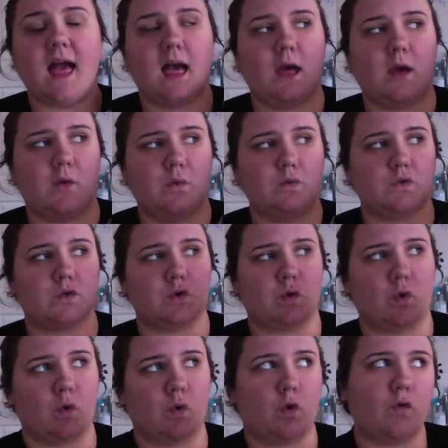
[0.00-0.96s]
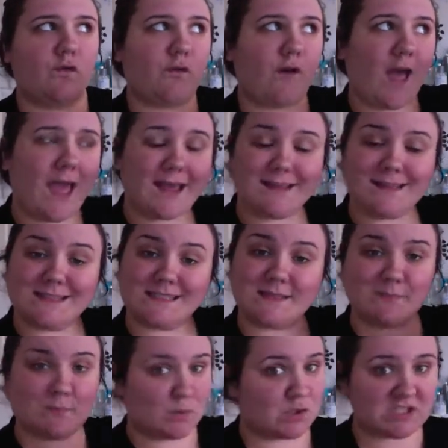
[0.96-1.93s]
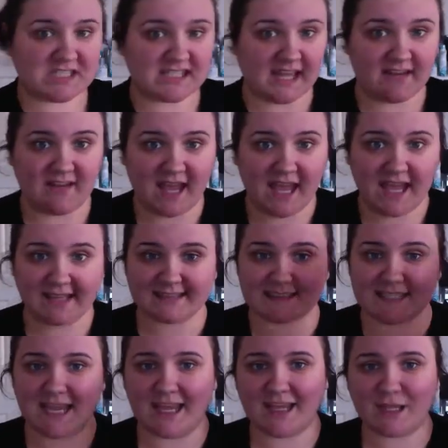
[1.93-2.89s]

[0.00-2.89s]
out of Sports Direct.